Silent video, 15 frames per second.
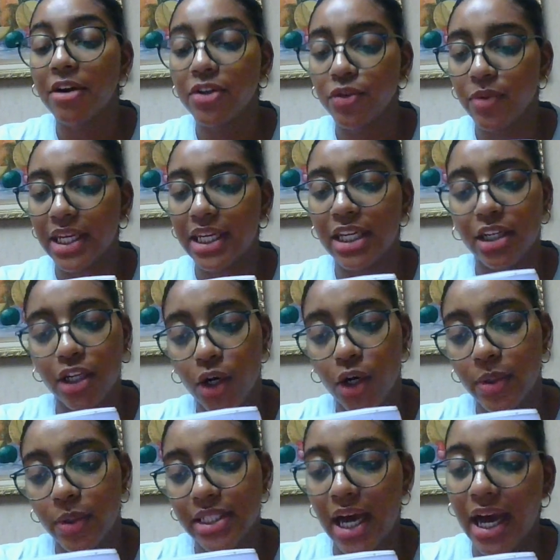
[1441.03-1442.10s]
rate can
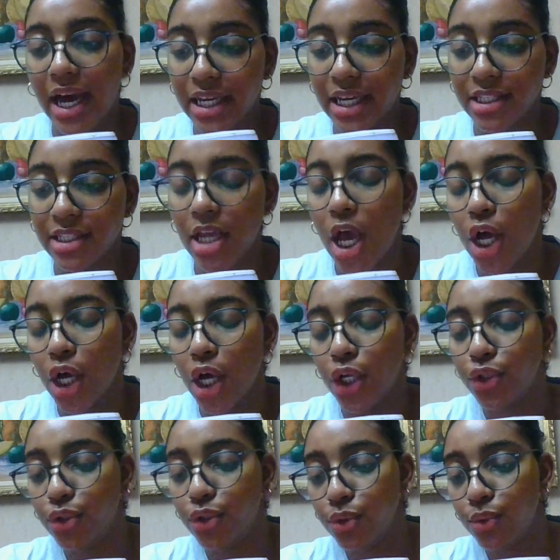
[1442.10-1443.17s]
go as high as
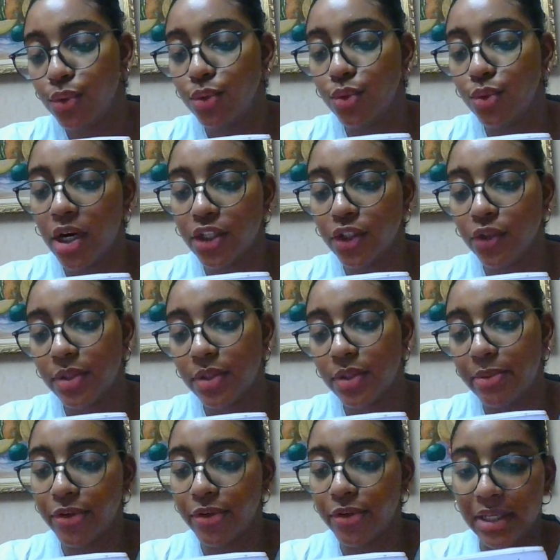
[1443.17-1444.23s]

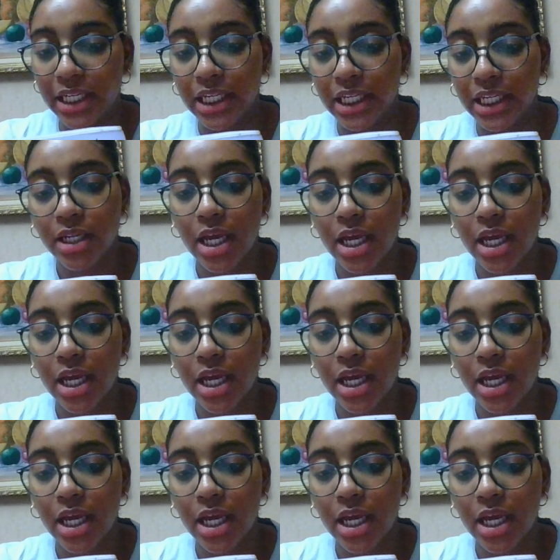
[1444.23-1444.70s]
200 per minute.